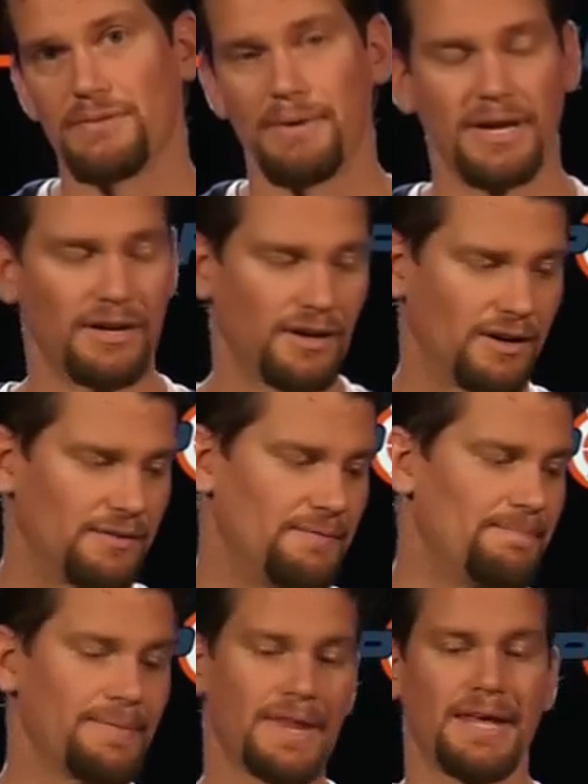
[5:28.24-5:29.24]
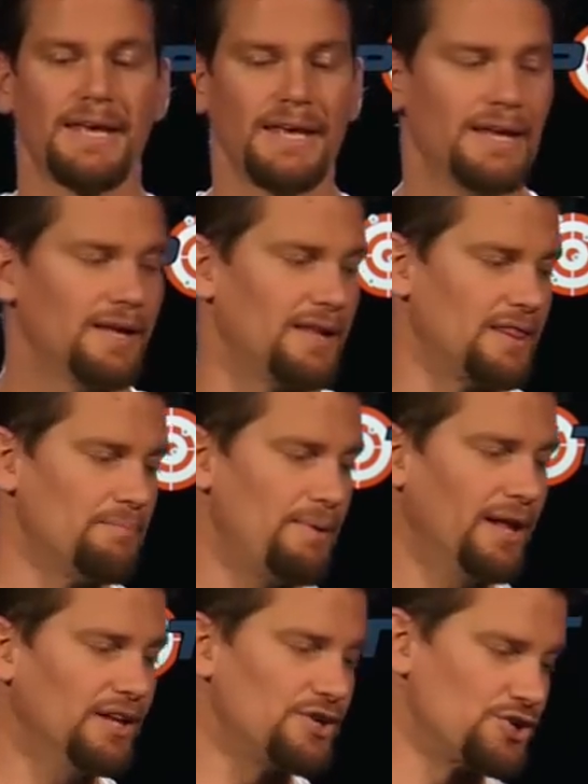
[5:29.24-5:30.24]
depending on the
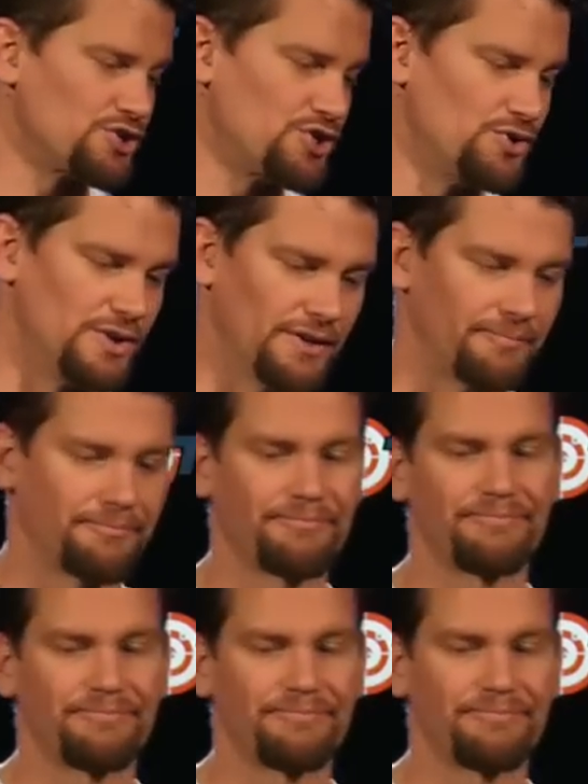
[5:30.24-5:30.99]
pellet you're shooting.